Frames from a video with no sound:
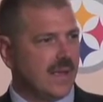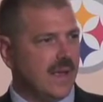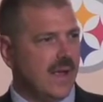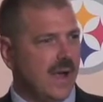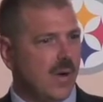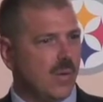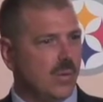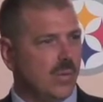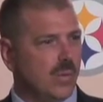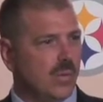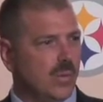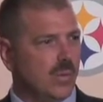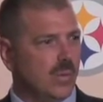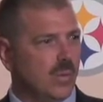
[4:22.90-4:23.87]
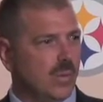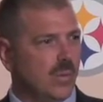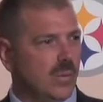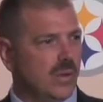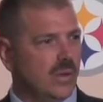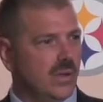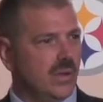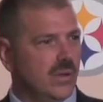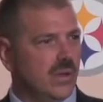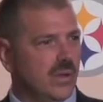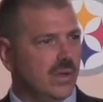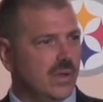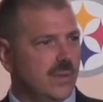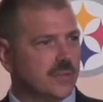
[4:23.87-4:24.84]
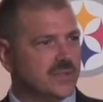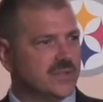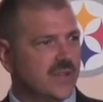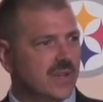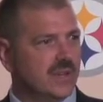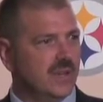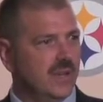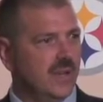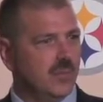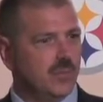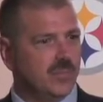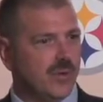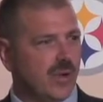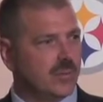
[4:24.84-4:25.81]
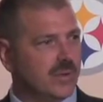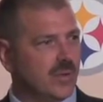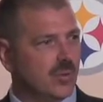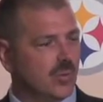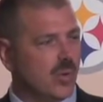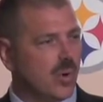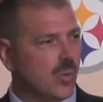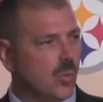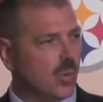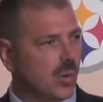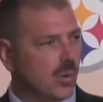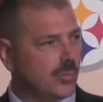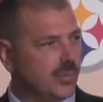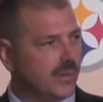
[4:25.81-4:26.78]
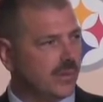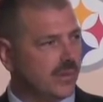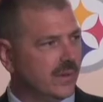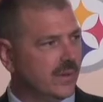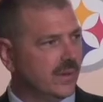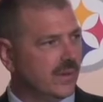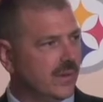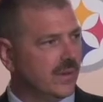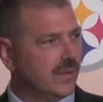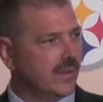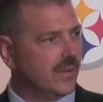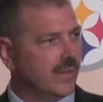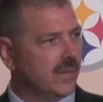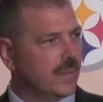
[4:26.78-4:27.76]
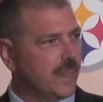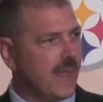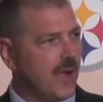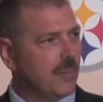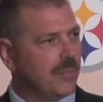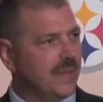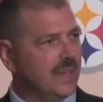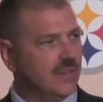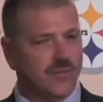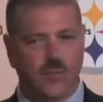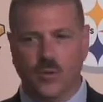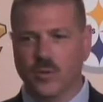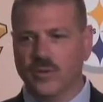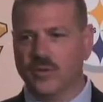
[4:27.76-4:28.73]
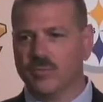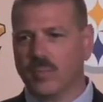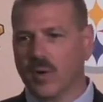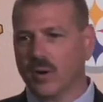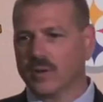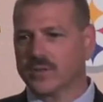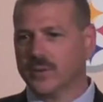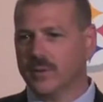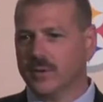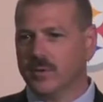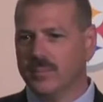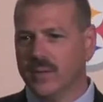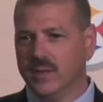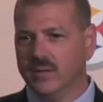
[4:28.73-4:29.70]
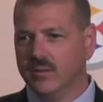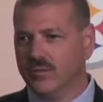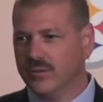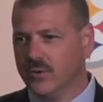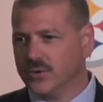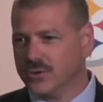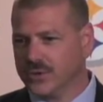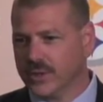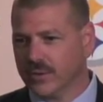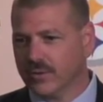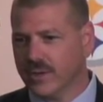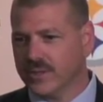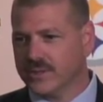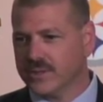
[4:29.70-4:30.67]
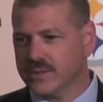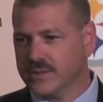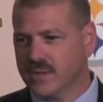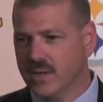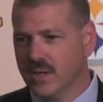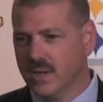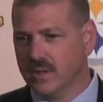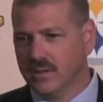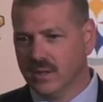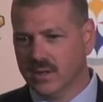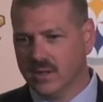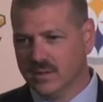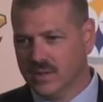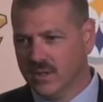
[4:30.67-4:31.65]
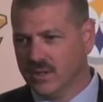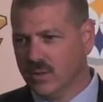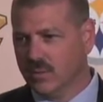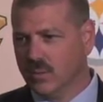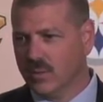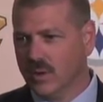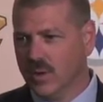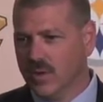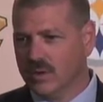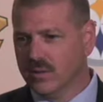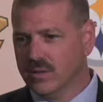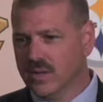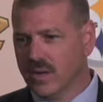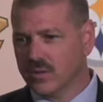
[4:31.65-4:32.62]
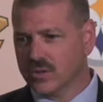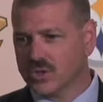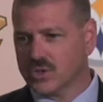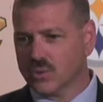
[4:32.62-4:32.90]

How, I'm going to say neat would probably be the wrong word, but how meaningful this park's going to be to future generations to continue to tell the